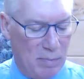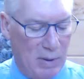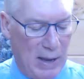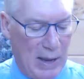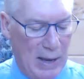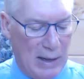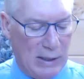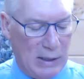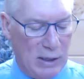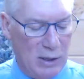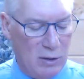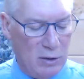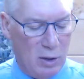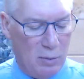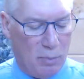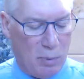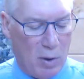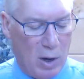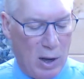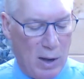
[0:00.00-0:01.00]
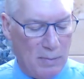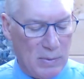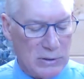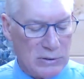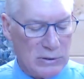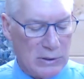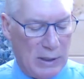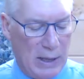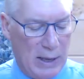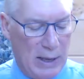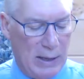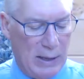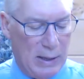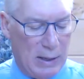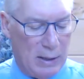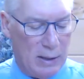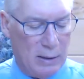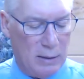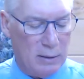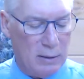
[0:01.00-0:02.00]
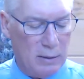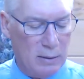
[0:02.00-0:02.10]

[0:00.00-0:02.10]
back in the promised land.